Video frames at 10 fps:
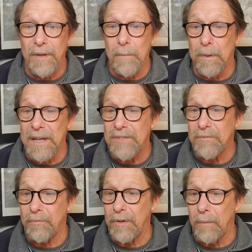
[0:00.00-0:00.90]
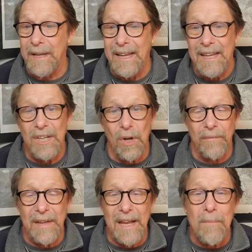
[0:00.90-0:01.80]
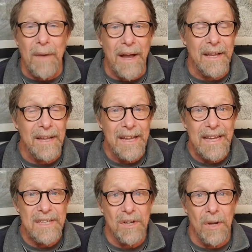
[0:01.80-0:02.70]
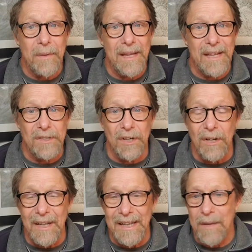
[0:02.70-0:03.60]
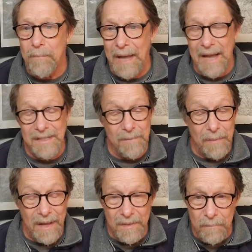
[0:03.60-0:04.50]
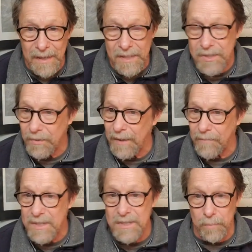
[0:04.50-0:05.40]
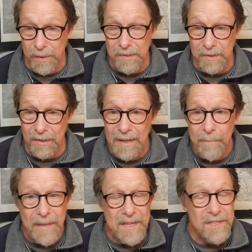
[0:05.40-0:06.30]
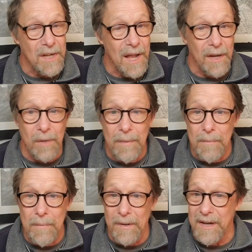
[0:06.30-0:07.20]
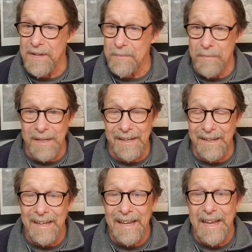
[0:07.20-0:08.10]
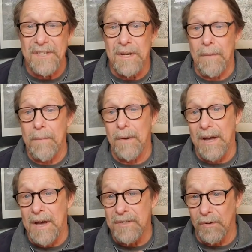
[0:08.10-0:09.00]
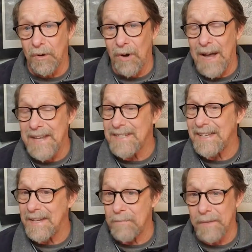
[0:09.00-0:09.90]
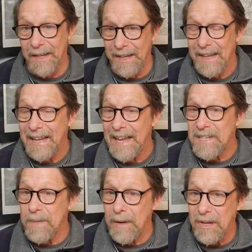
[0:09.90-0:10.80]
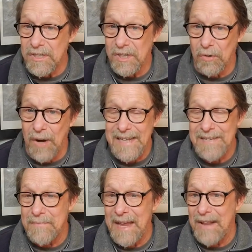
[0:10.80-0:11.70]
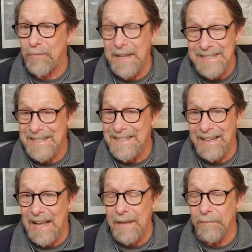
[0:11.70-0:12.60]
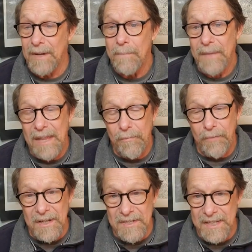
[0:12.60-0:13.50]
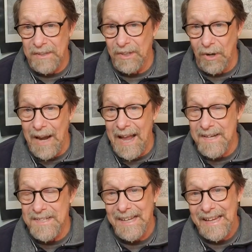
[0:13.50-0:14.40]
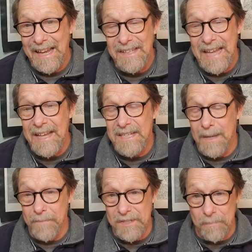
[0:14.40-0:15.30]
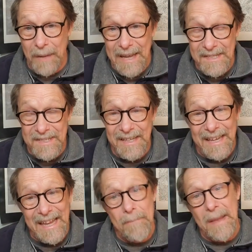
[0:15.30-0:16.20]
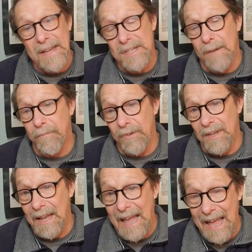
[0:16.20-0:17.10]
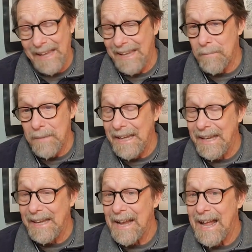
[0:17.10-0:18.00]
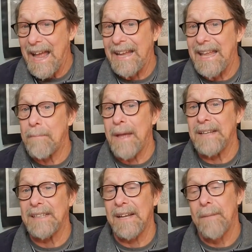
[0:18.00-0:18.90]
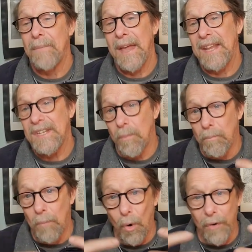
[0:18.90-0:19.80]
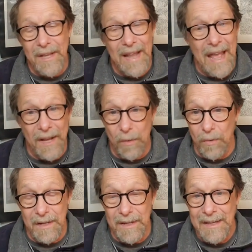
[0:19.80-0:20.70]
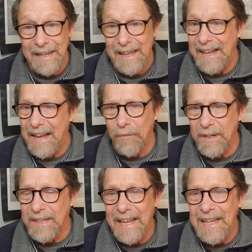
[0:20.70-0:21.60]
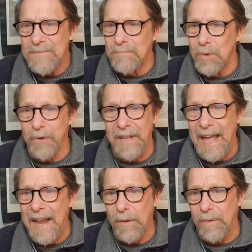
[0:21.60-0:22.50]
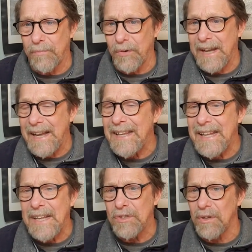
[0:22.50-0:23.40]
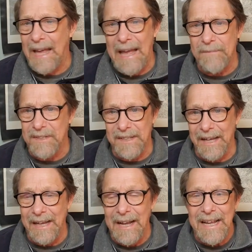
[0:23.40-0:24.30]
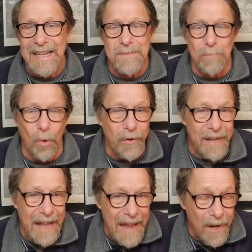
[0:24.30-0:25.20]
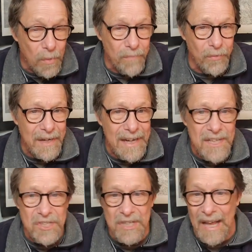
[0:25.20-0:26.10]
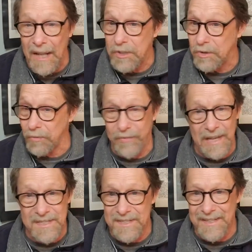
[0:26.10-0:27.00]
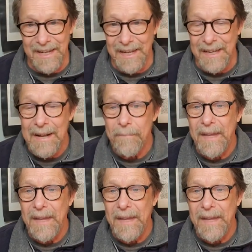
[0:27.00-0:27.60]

Please fill me. You know, if anybody is going to be eternally impacted by the ministry of this preacher, it's not going to be because of me. It's going to be because of Christ in me. It's going to be because Christ manifests his life. He fills in the cracks. He takes up the space. He makes up for the lack in me. And he makes it. And he's more than adequate in everything. He's more than adequate for any needs you'll have today. He's more than adequate for any challenge you'll face today.